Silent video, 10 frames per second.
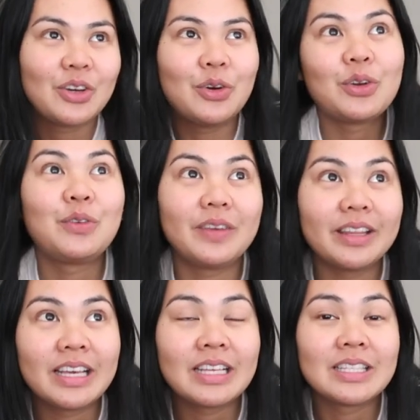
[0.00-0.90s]
good
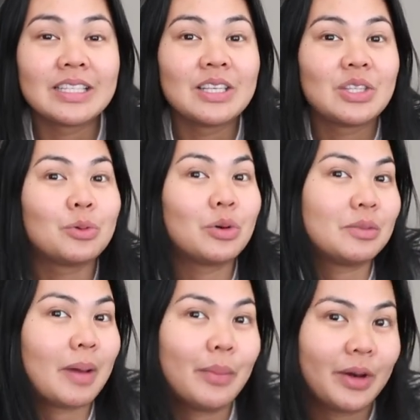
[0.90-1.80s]
feelings
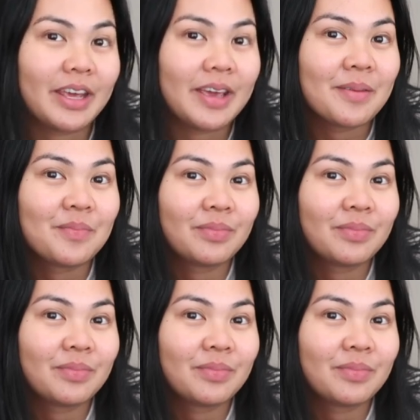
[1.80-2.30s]
towards my body.